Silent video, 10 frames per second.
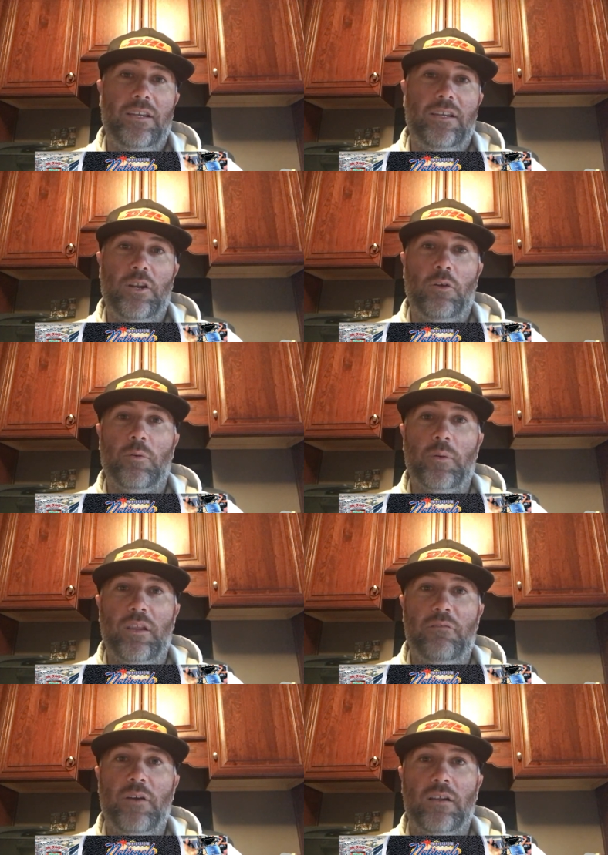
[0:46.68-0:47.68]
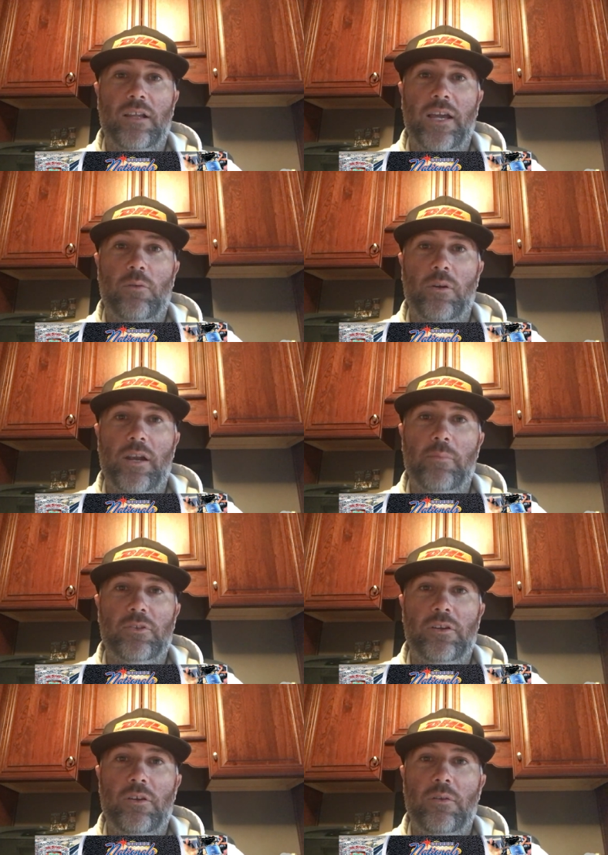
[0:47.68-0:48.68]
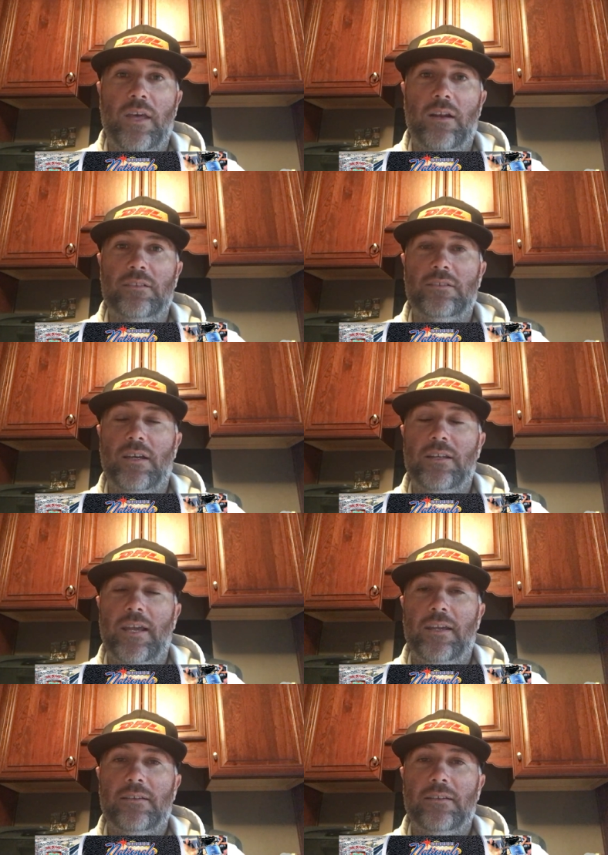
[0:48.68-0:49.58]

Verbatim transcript: really felt like we were able to do that on Sunday.